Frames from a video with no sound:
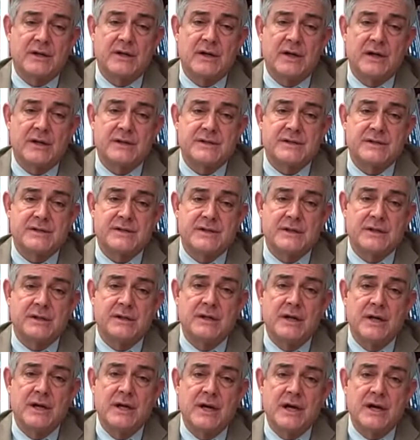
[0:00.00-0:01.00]
cut
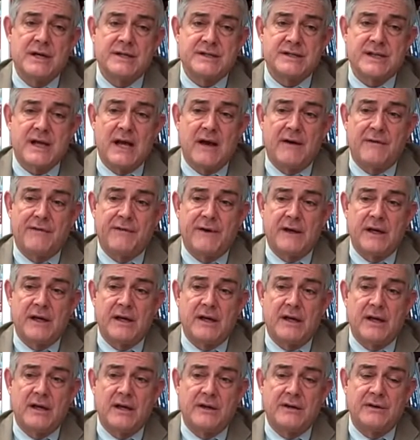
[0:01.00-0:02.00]

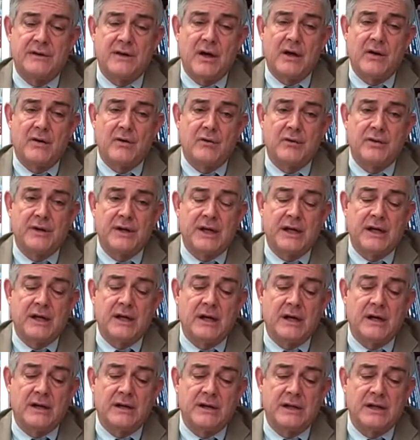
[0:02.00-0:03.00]
staffing not only
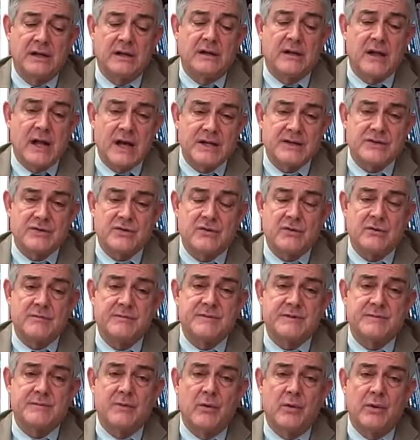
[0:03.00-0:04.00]
in
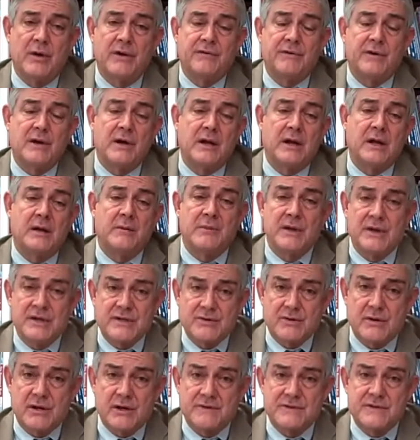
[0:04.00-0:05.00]
classrooms, but we have cut
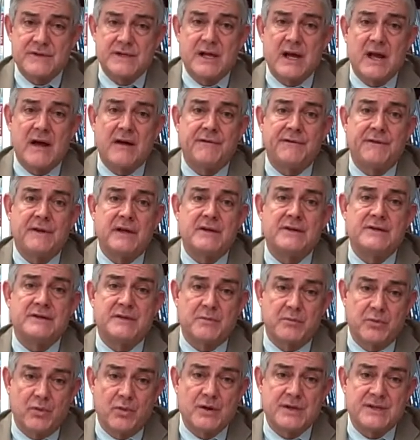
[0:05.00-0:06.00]
administrative staffing,
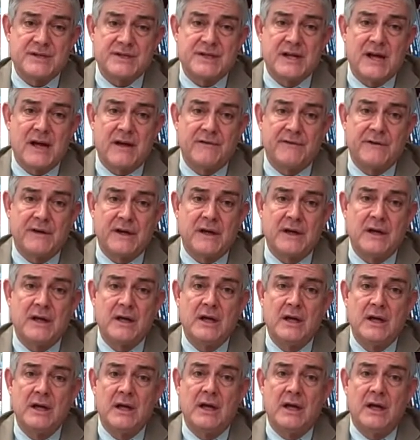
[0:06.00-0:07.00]
support staffing
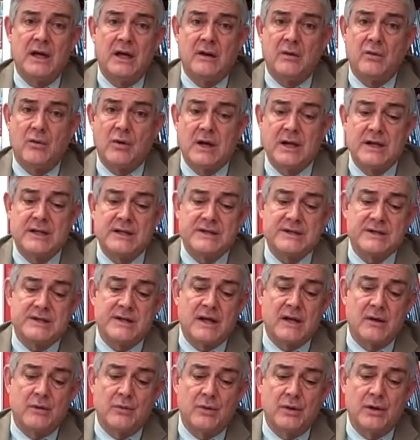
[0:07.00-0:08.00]
in ways
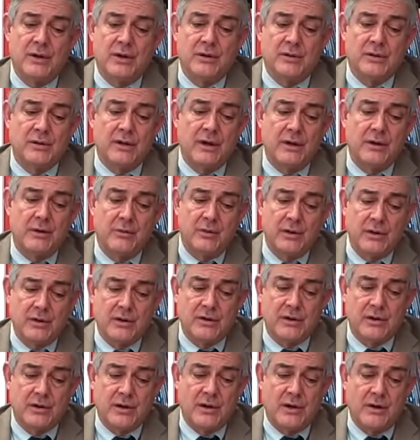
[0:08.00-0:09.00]
that
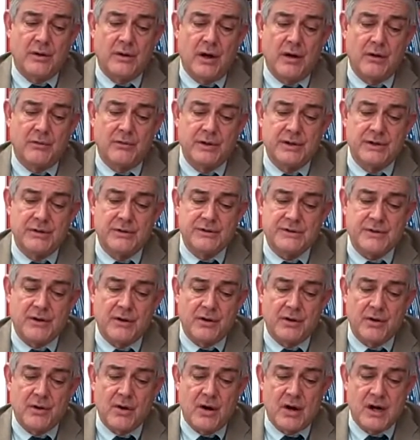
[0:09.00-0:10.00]
will reduce
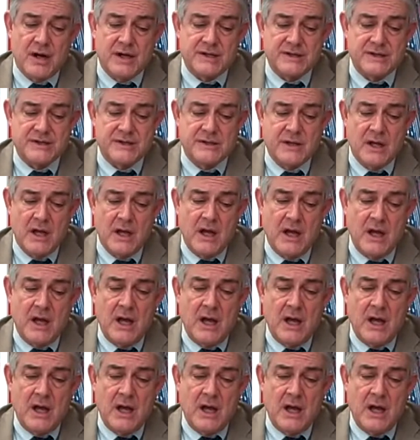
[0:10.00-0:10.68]
our costs.